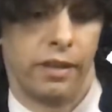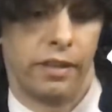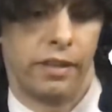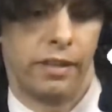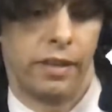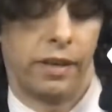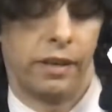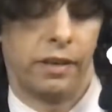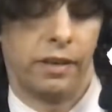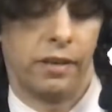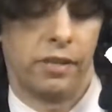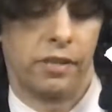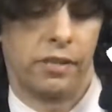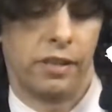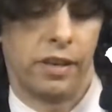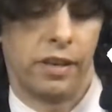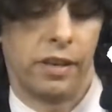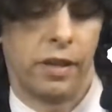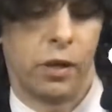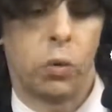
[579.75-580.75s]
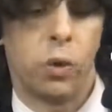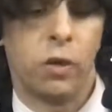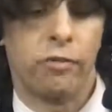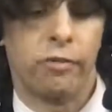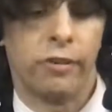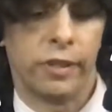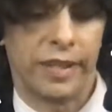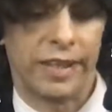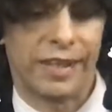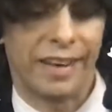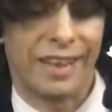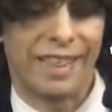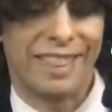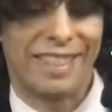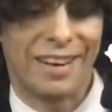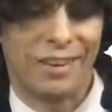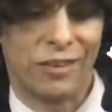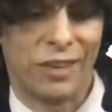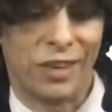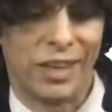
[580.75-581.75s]
there's an equivalent
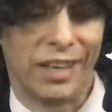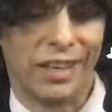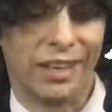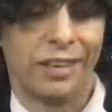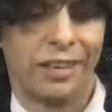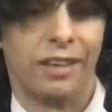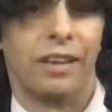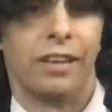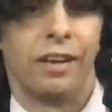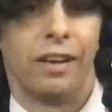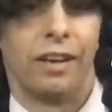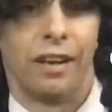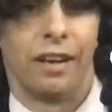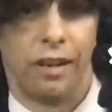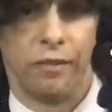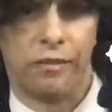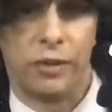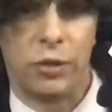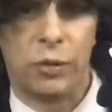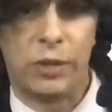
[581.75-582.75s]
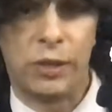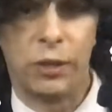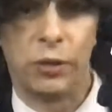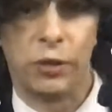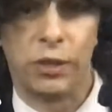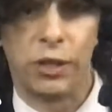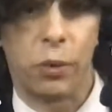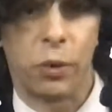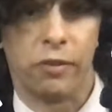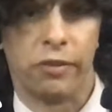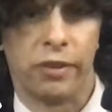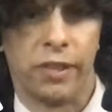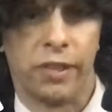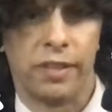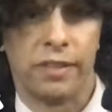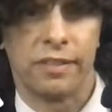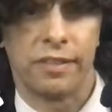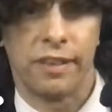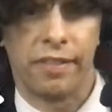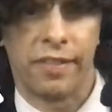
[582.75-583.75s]
theory of utility
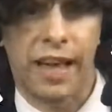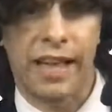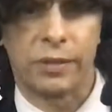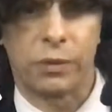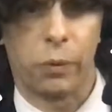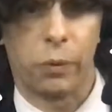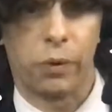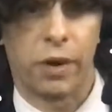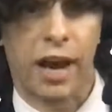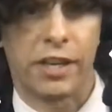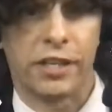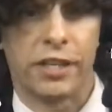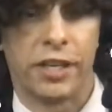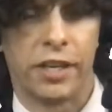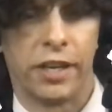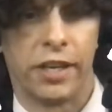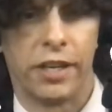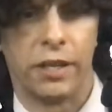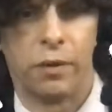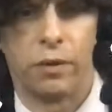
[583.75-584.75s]
equivalence, and that's what we're actually going to use.